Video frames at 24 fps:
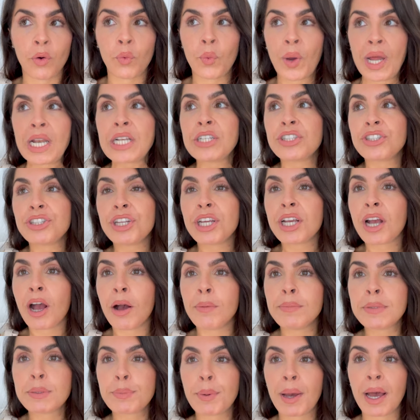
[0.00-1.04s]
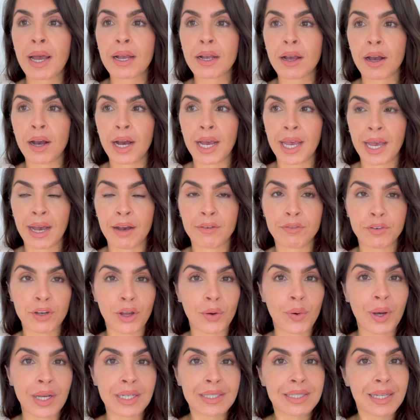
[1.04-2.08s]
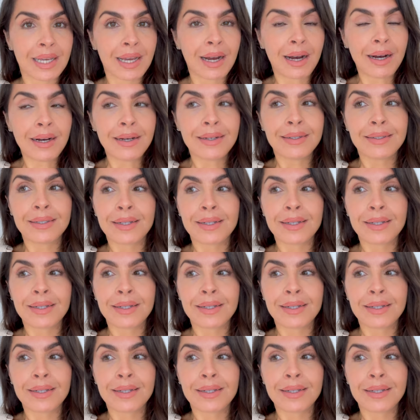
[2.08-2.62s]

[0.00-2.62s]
When she comes back, I have no idea,